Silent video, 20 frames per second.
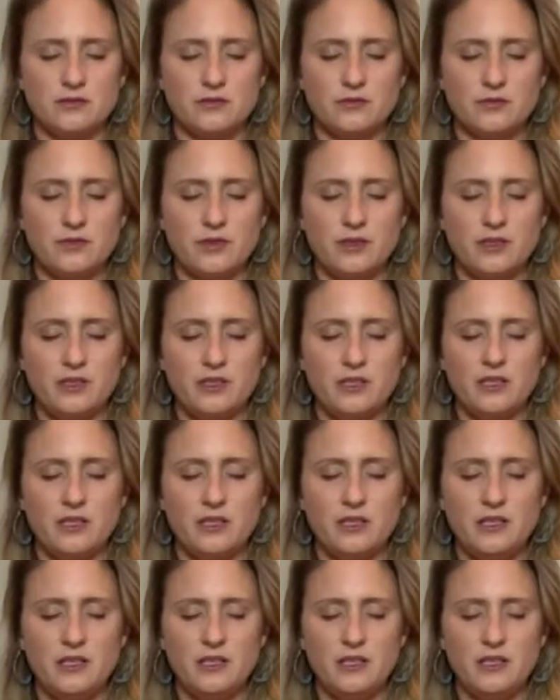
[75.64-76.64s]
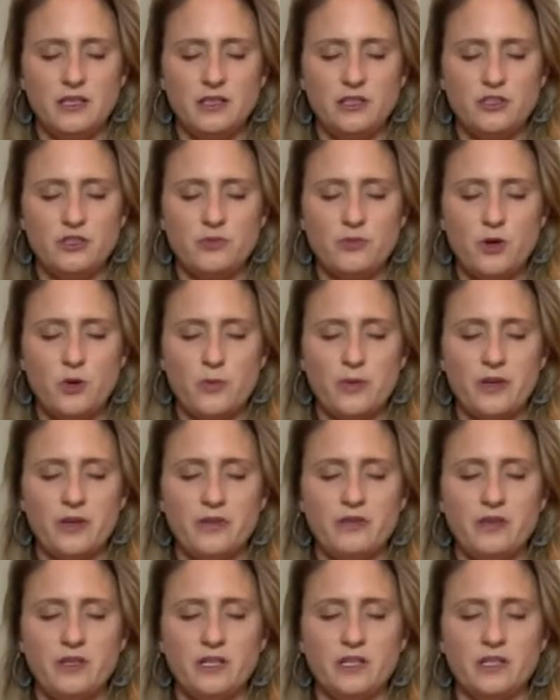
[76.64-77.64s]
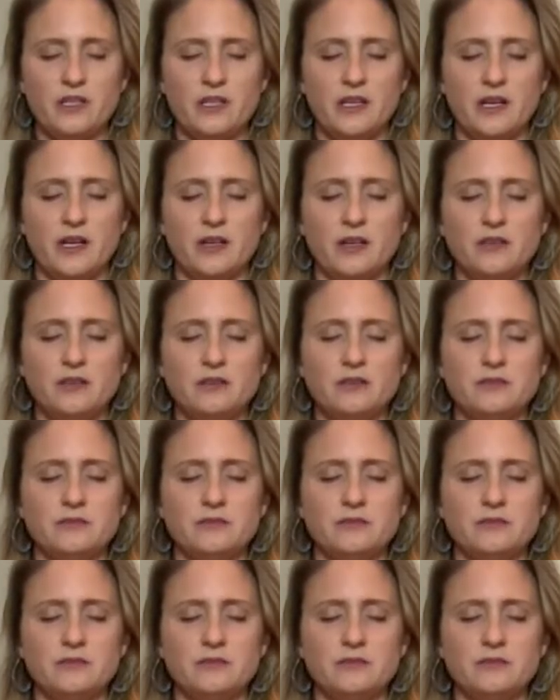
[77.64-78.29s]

with each moment of the inhale